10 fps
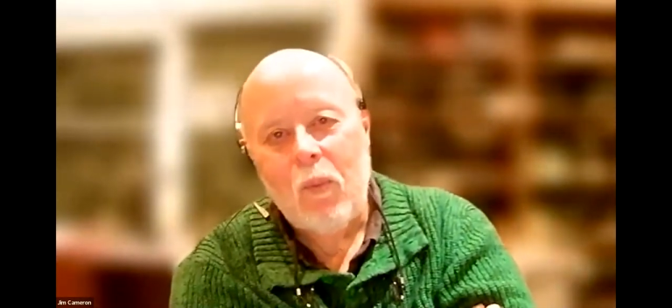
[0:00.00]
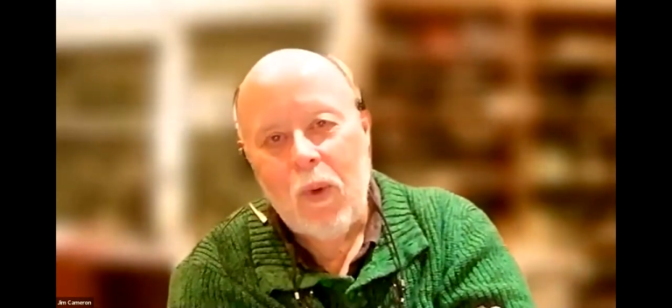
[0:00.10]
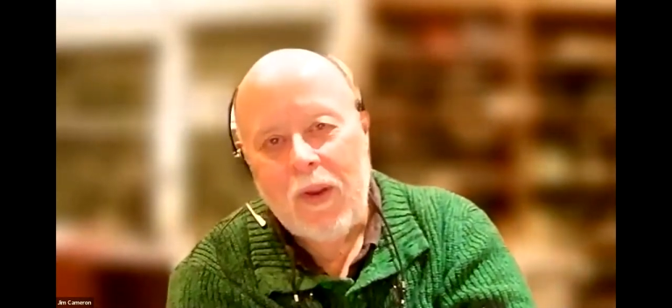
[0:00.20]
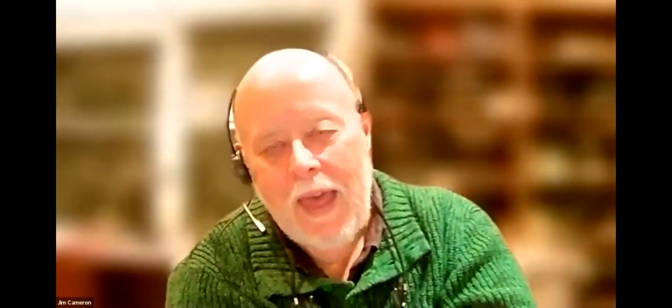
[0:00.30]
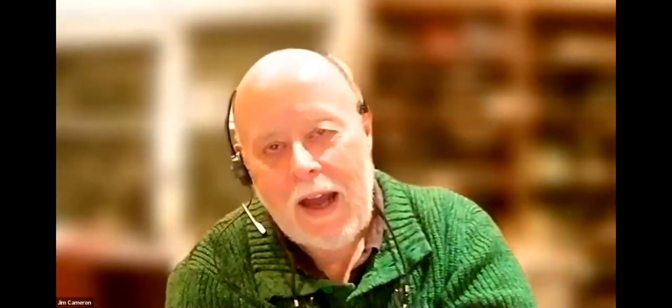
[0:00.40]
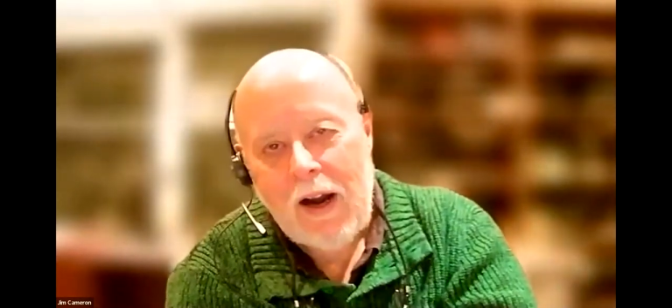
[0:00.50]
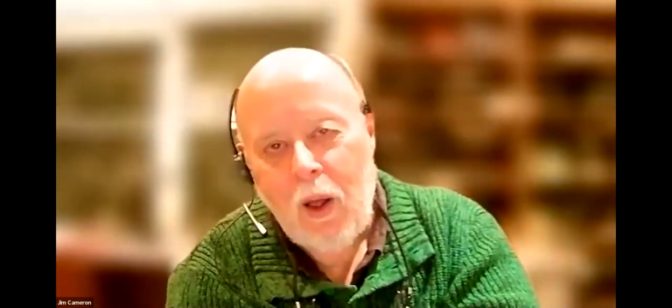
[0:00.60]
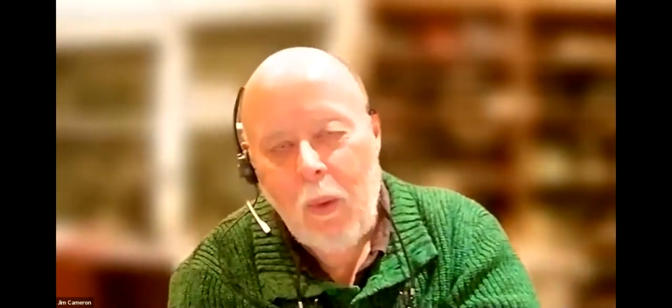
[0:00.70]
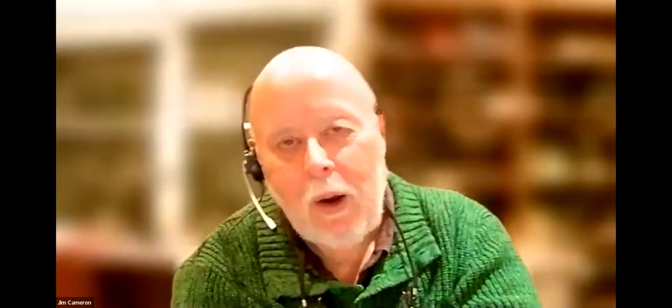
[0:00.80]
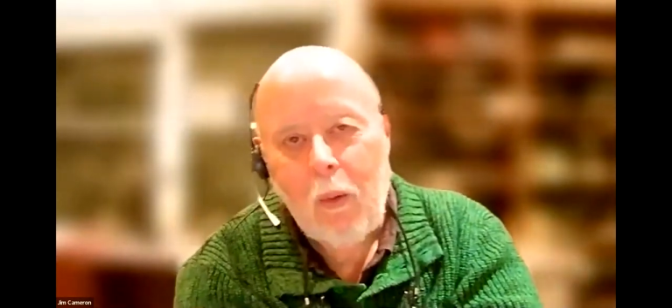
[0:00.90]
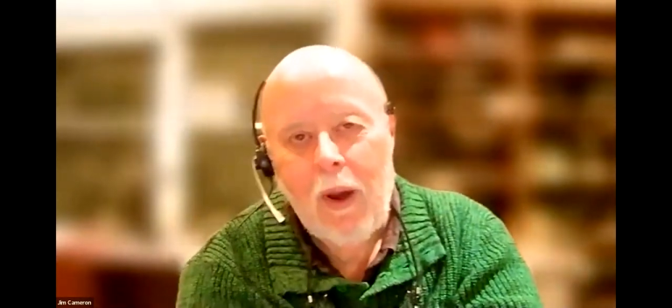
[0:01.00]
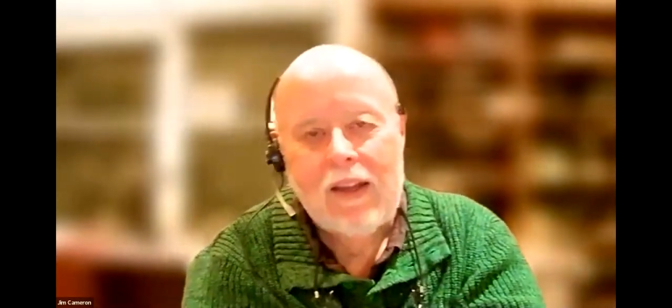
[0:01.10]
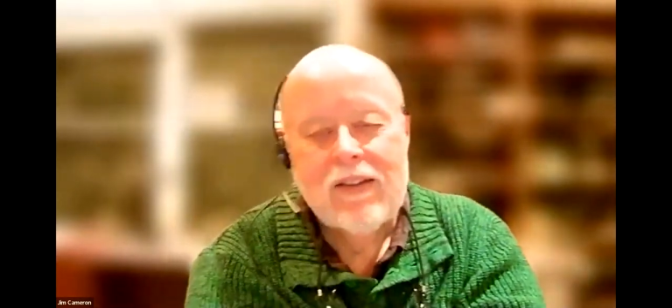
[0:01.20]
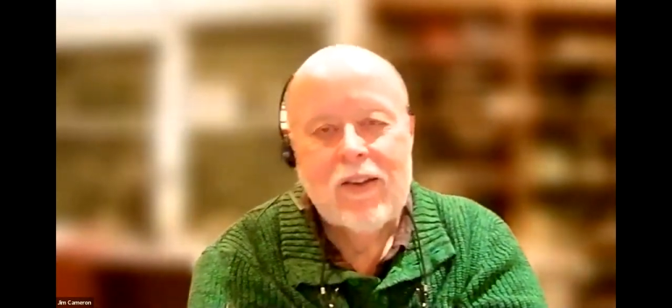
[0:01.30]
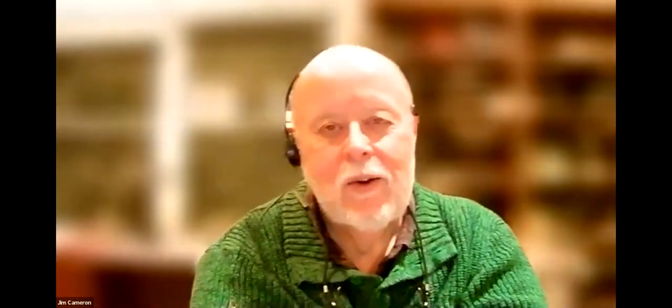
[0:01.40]
when that all went
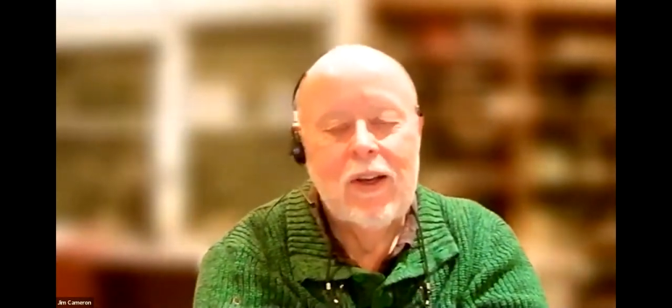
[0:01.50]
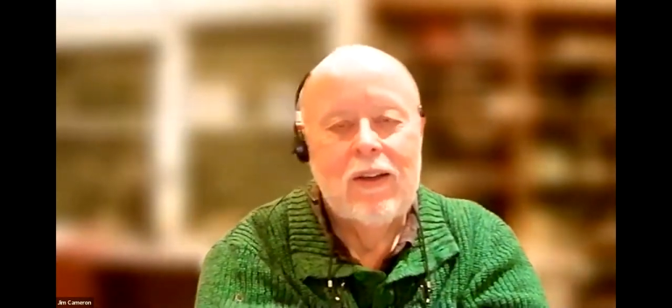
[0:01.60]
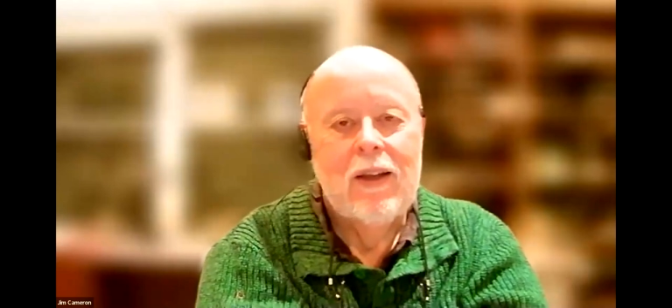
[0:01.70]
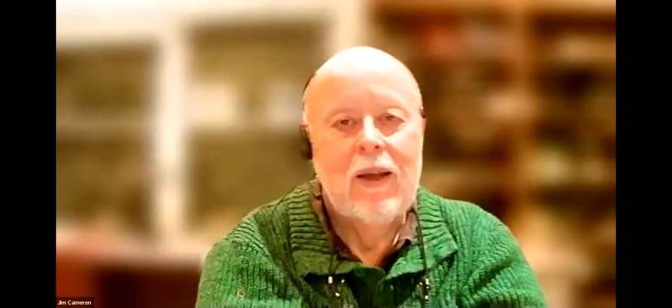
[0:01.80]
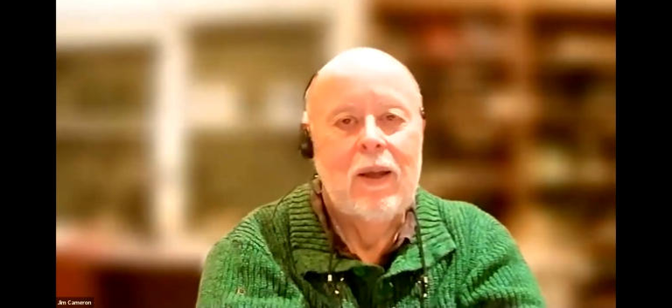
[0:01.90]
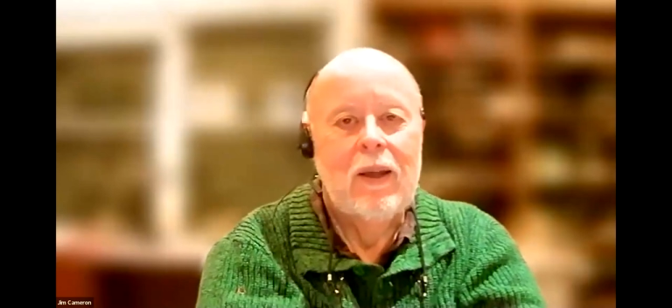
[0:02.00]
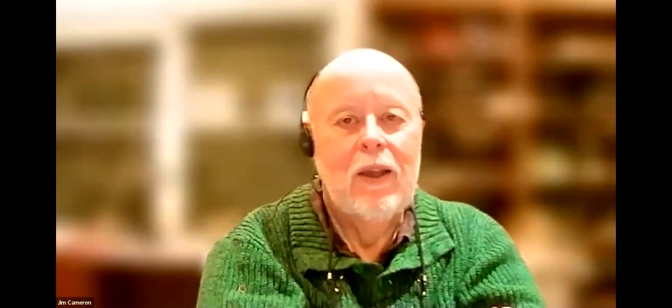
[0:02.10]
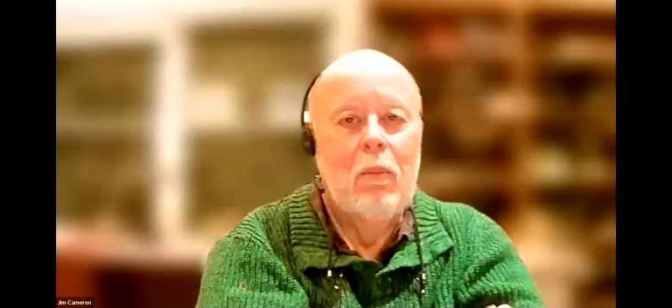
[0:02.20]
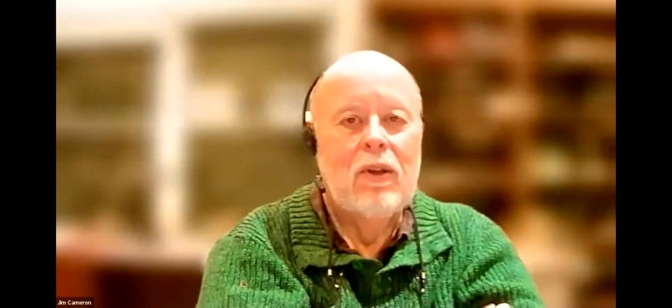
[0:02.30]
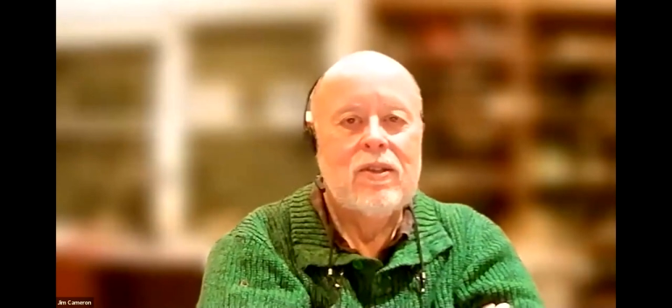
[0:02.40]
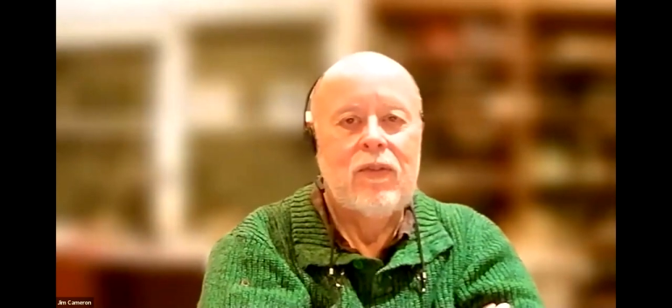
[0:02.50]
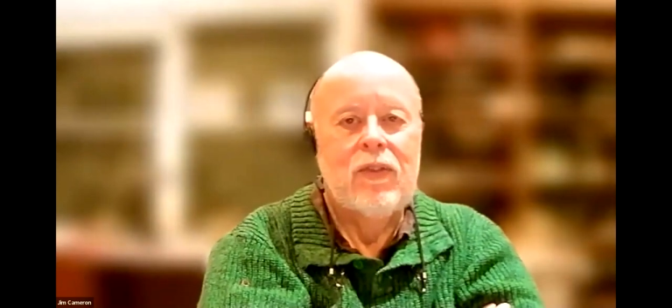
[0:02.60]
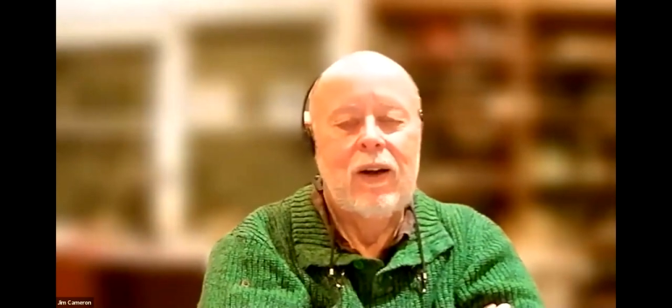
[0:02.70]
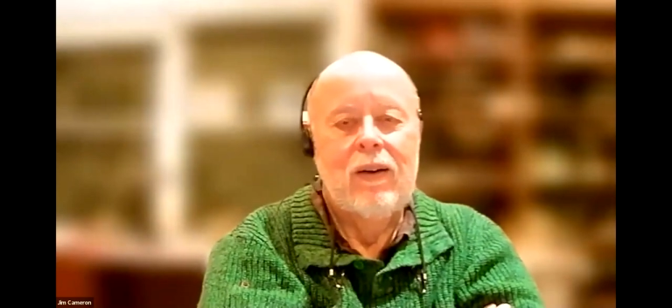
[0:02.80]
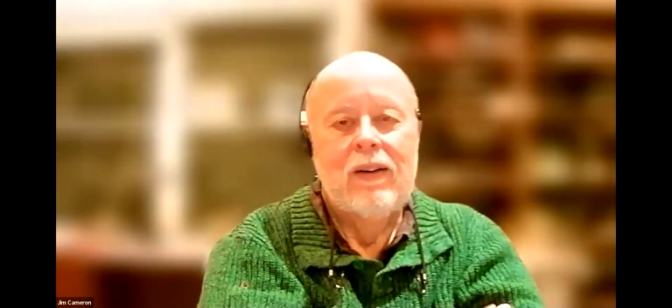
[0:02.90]
away, so did uh, you know most of
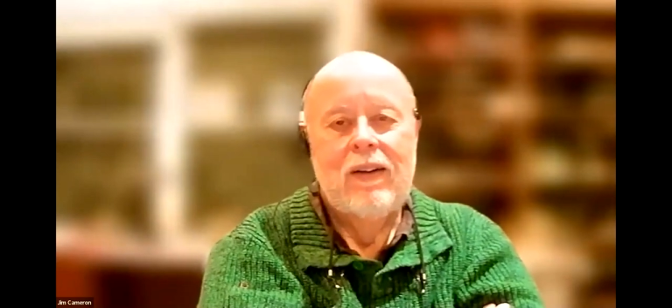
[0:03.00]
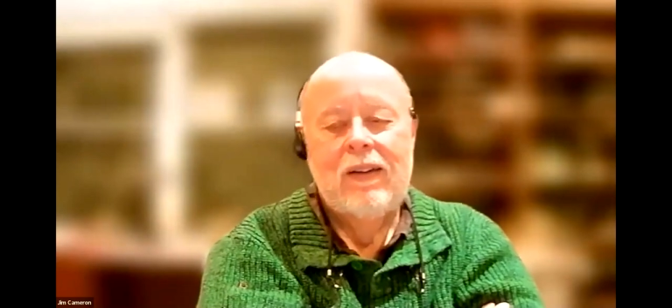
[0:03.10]
their